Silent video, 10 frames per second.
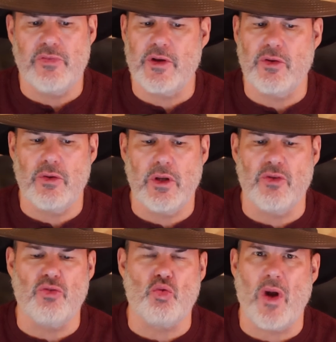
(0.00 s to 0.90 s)
fiction
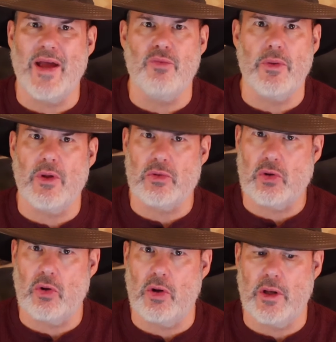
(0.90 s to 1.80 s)
is rife with
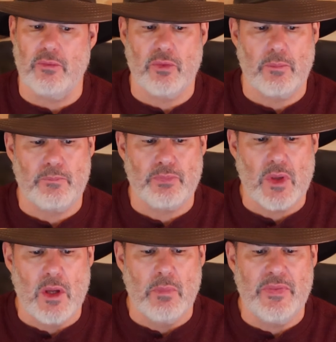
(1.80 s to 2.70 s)
alternatives,
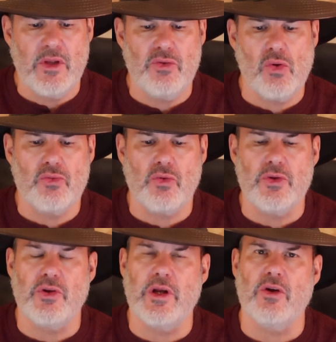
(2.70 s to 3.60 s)
but these social
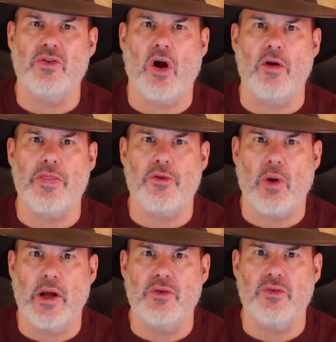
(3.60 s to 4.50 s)
engineers are thrice